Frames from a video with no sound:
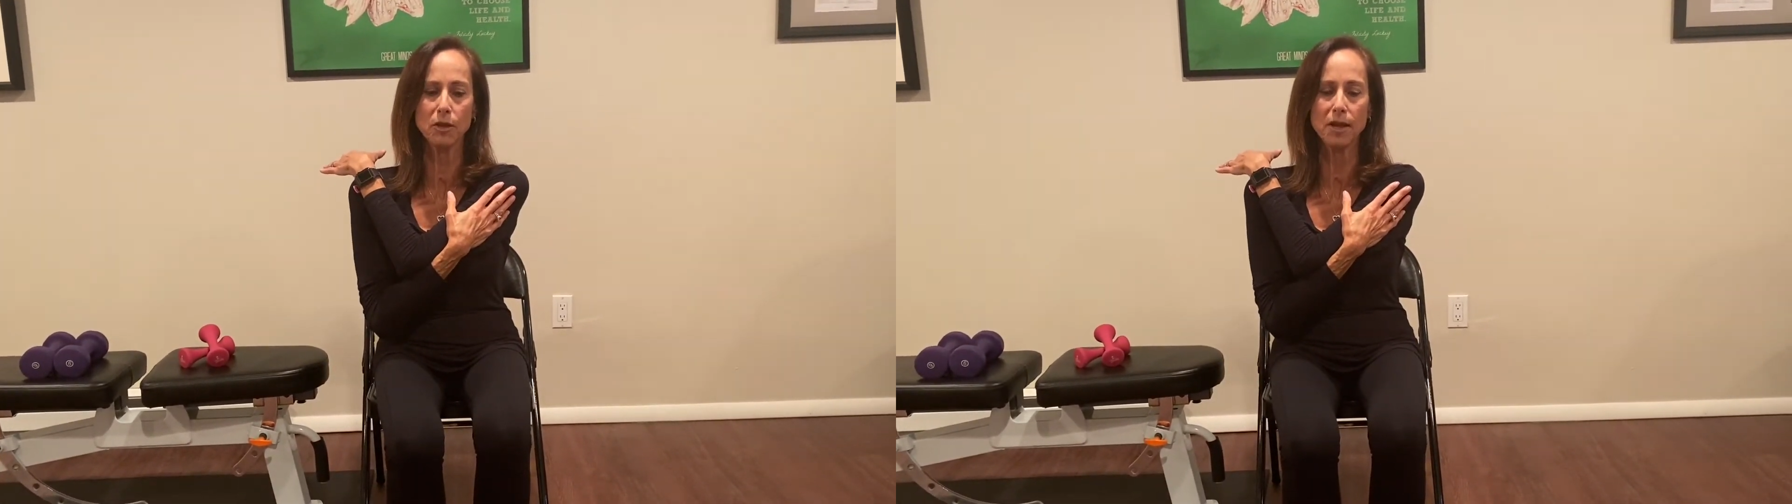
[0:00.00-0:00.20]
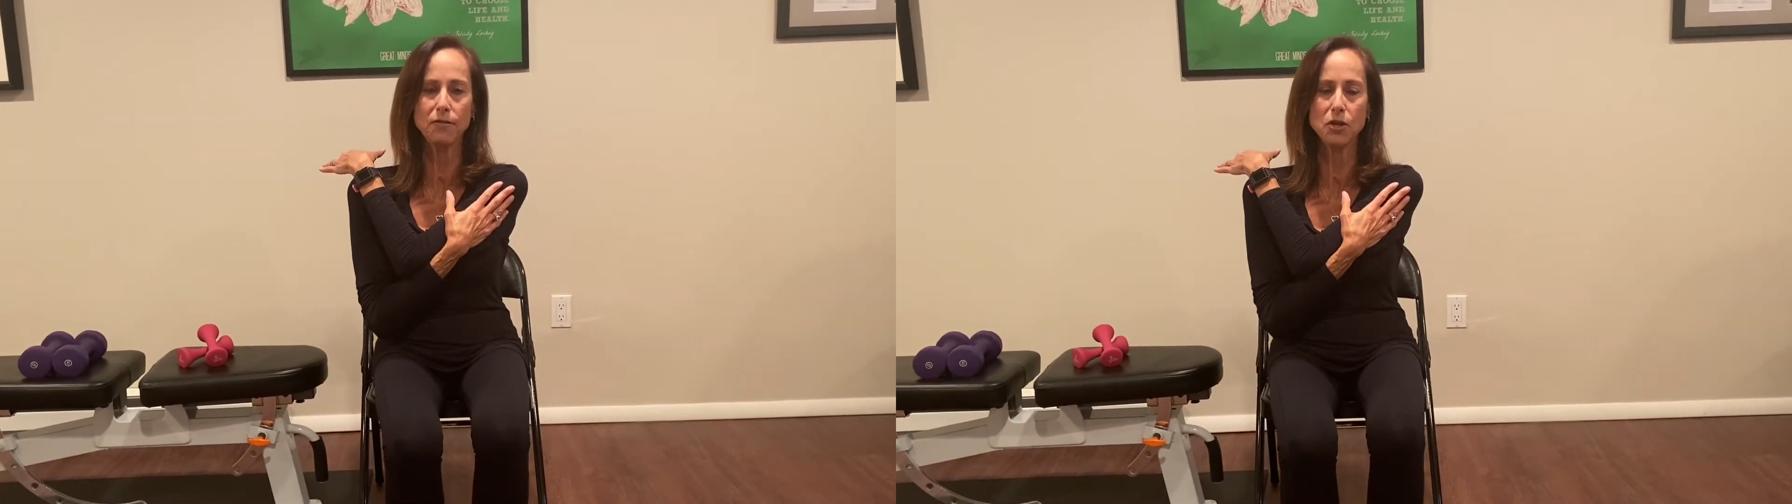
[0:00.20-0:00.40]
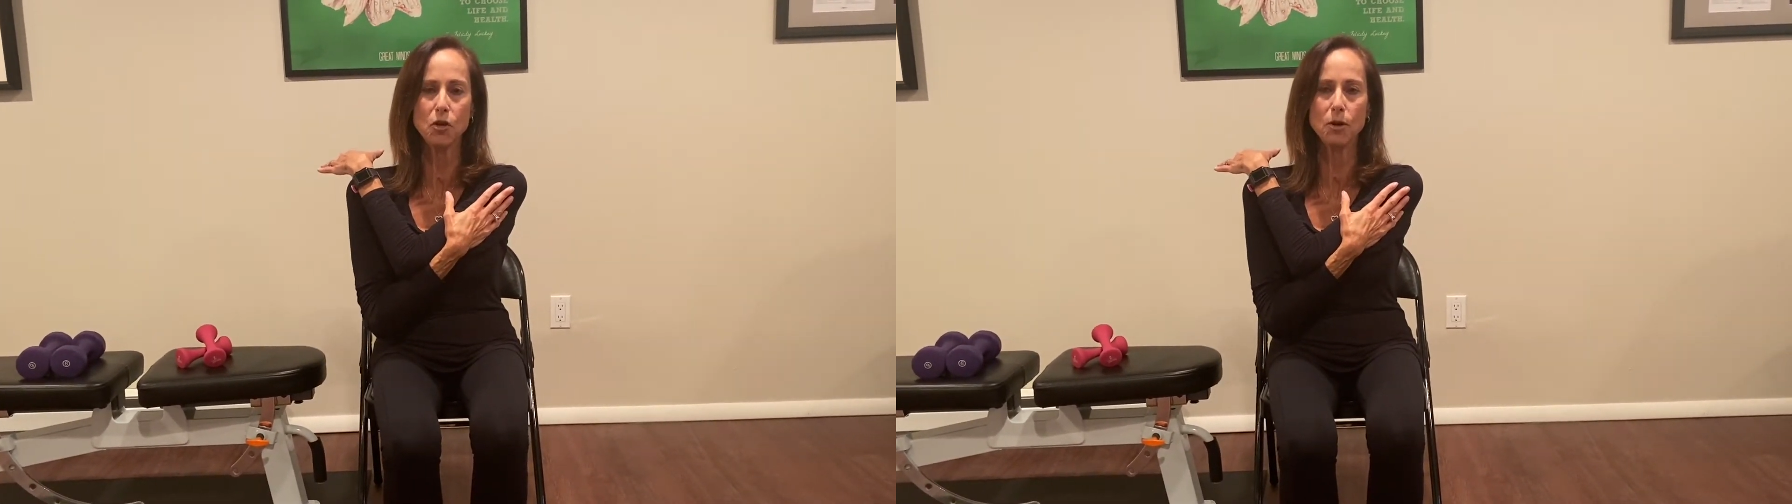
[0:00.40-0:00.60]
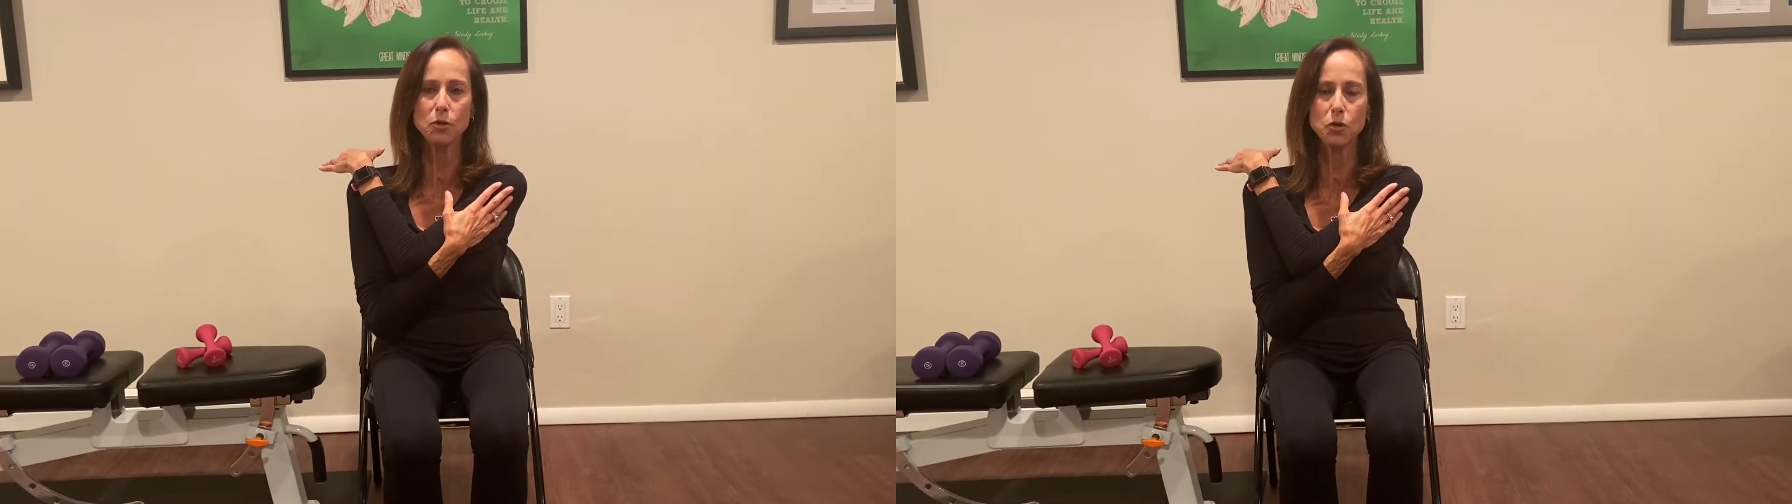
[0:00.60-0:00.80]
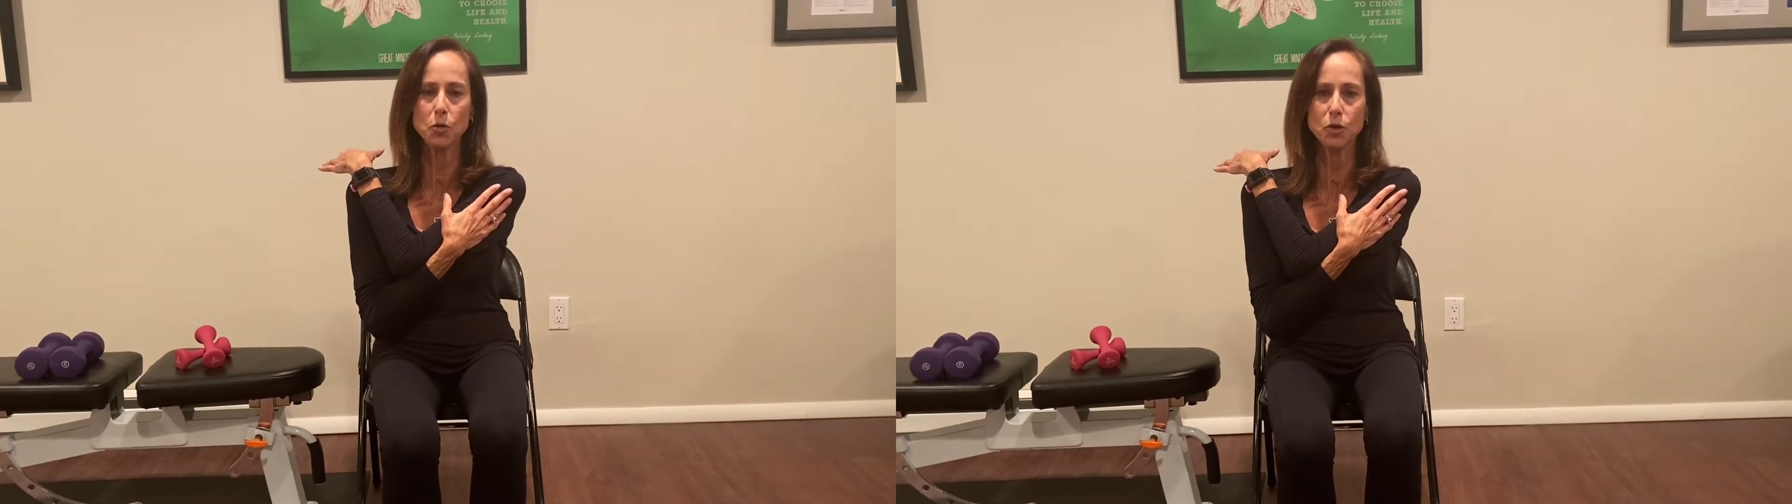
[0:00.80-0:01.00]
left arm
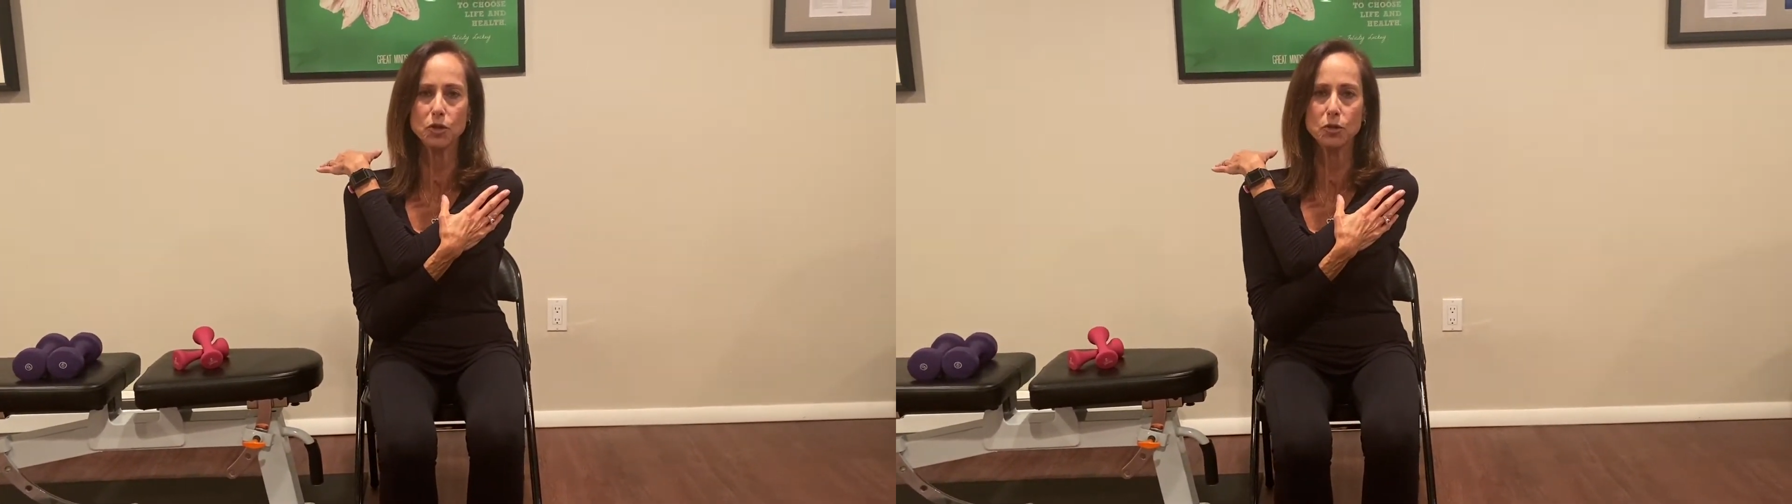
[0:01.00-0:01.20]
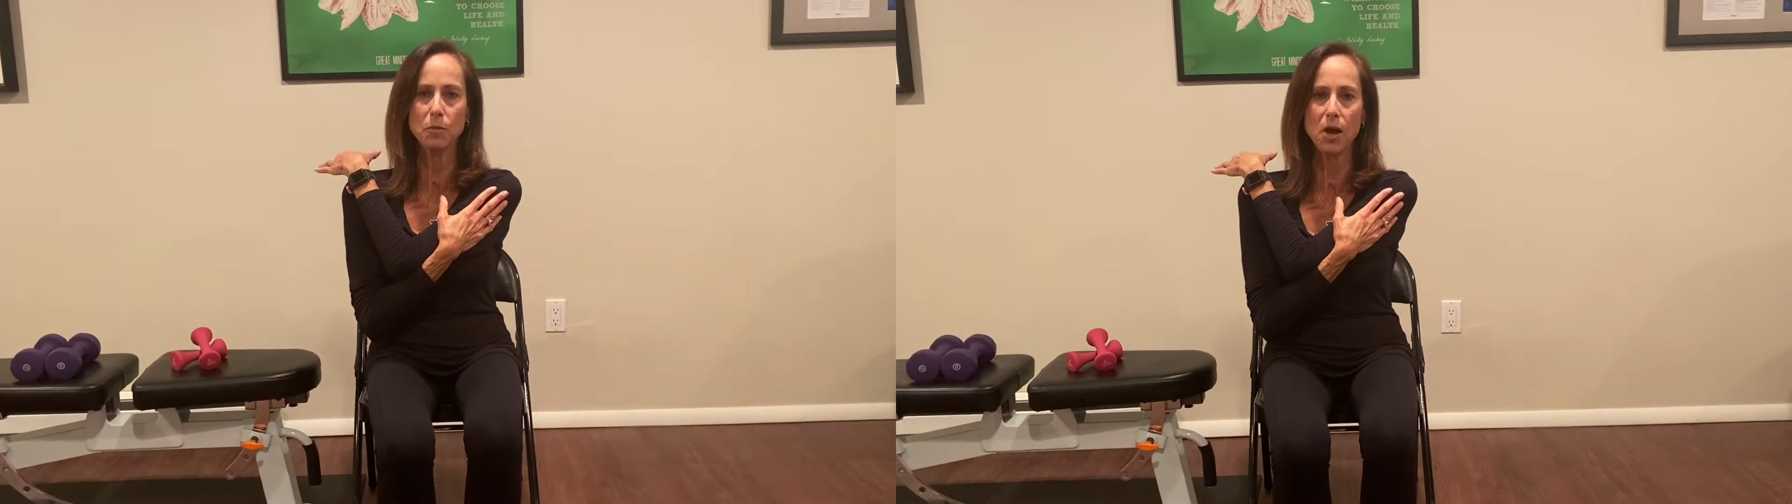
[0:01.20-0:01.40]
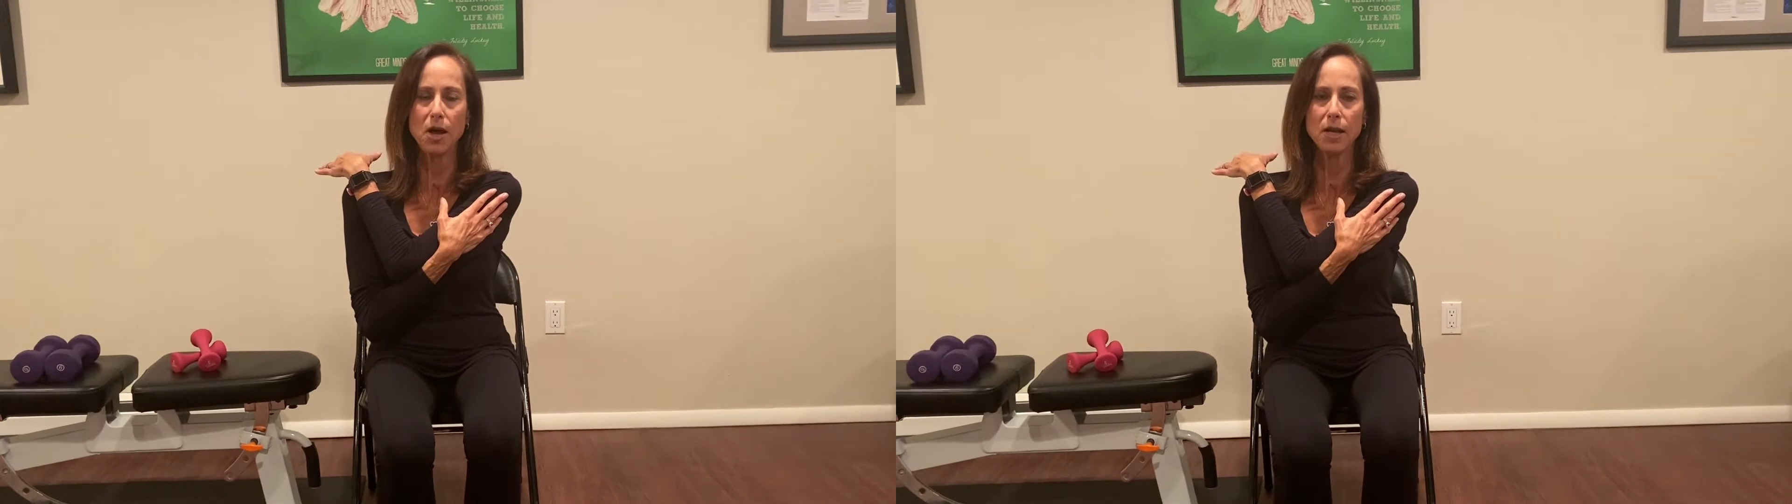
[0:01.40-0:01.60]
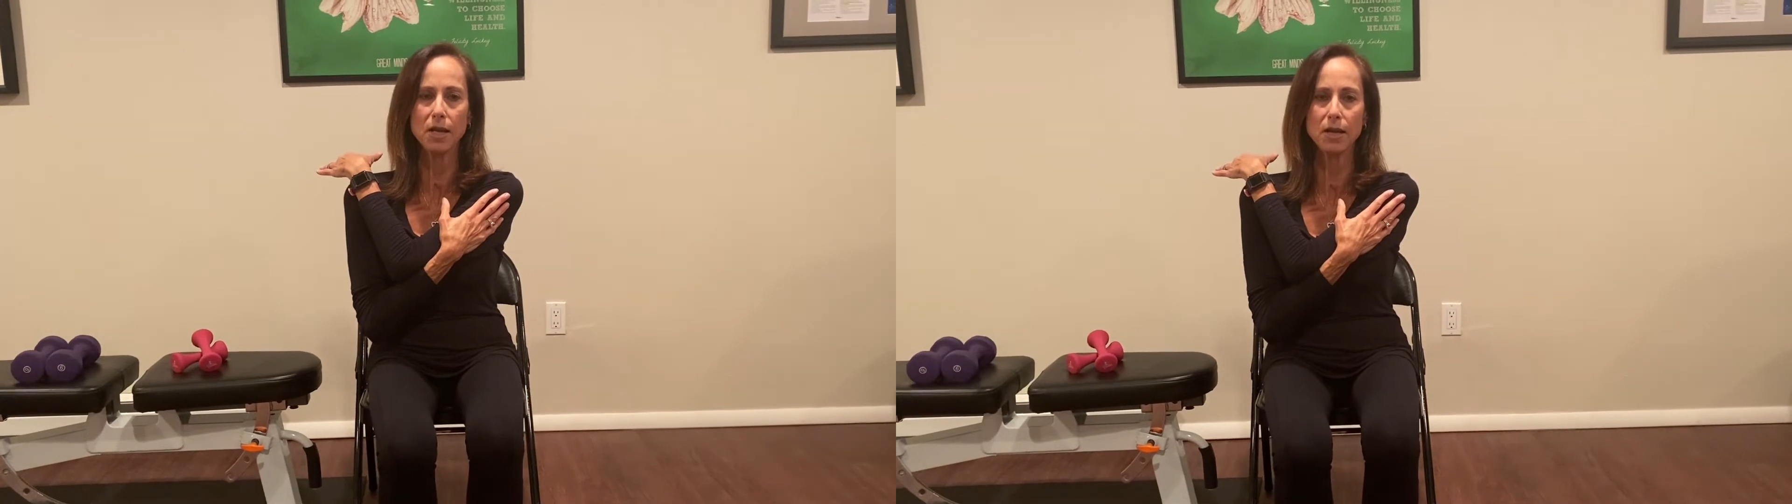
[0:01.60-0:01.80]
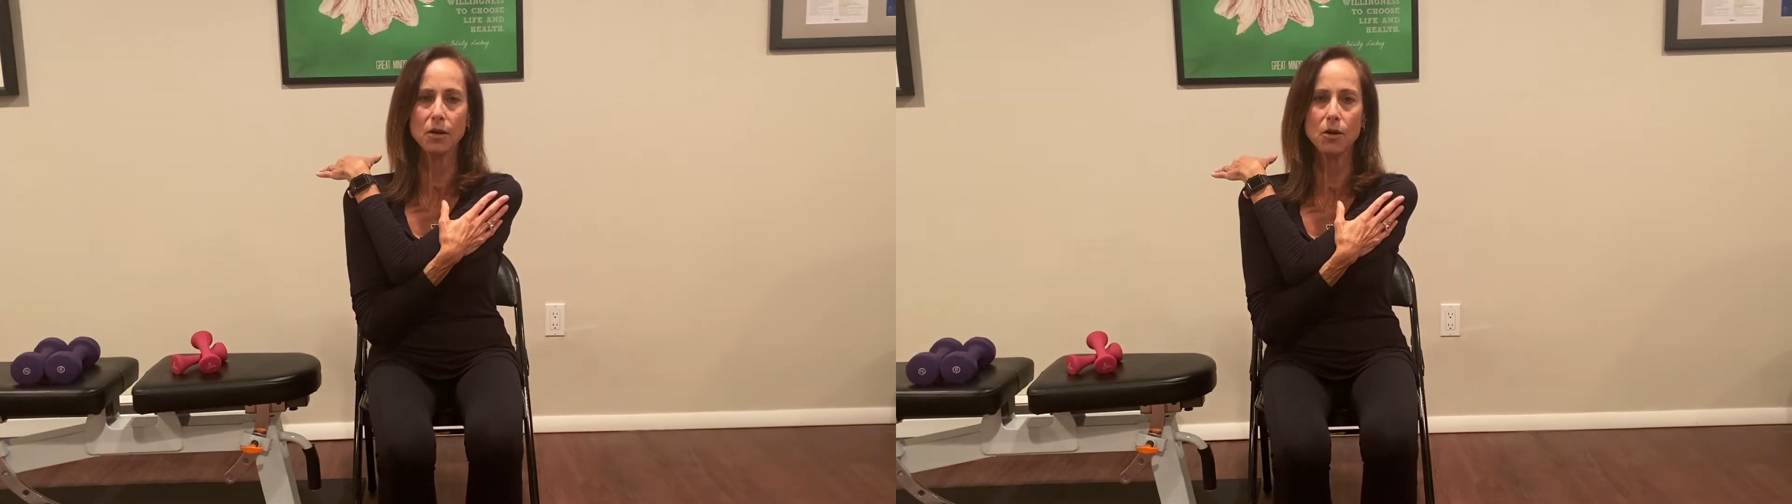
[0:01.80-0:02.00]
towards your body,